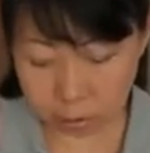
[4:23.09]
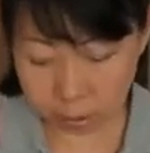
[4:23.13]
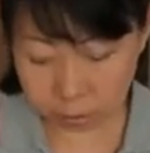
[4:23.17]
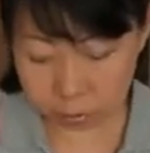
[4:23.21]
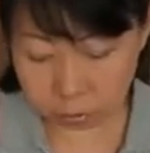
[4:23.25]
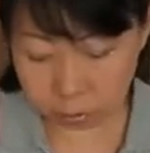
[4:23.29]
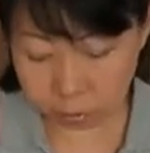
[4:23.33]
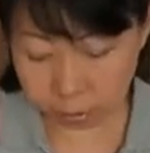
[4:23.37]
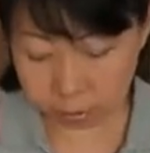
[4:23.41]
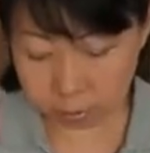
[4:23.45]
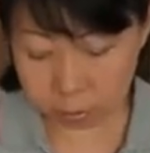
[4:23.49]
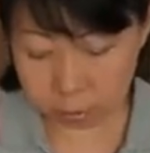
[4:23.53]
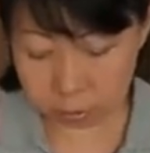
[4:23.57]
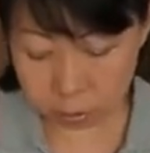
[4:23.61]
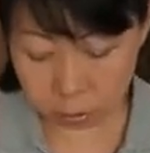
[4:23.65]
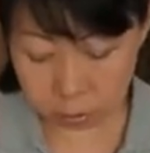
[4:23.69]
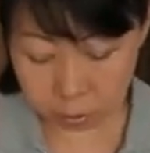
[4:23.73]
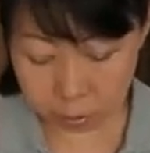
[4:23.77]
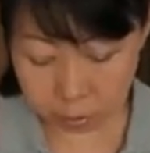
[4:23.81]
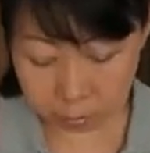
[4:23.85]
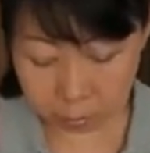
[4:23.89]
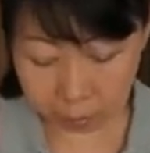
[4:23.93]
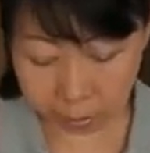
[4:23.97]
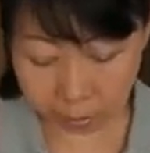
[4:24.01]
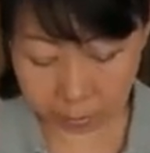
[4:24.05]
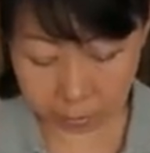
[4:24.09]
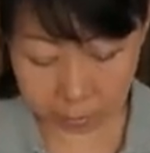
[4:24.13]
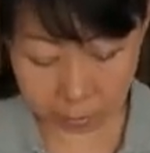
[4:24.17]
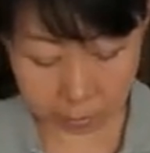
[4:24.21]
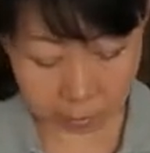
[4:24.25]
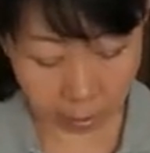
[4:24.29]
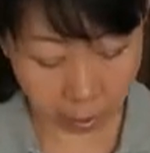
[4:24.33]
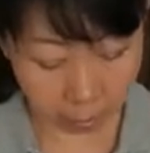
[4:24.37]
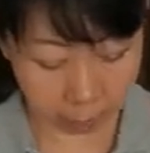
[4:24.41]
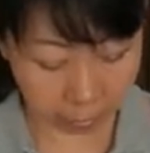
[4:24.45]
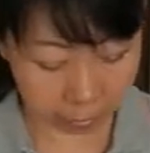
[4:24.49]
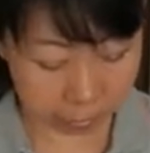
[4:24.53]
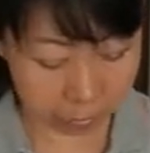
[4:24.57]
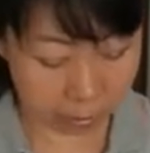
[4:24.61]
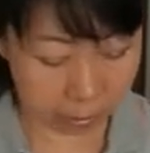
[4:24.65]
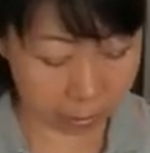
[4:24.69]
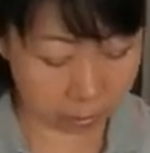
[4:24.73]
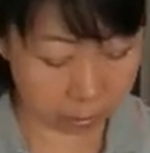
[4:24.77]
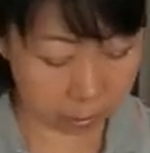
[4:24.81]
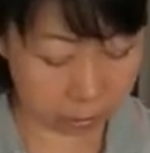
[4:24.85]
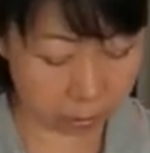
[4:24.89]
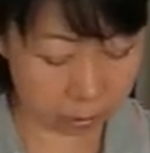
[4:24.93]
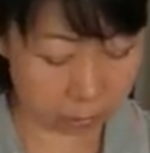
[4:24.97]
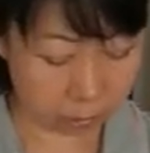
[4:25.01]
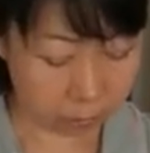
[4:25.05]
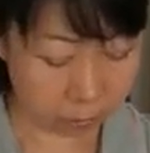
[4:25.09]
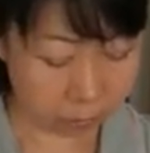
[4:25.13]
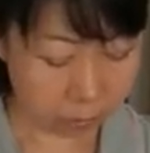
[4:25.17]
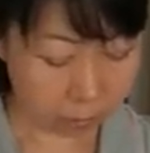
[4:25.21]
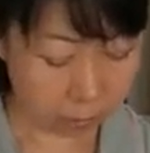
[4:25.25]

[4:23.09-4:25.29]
are attracted to the magnet. How about these?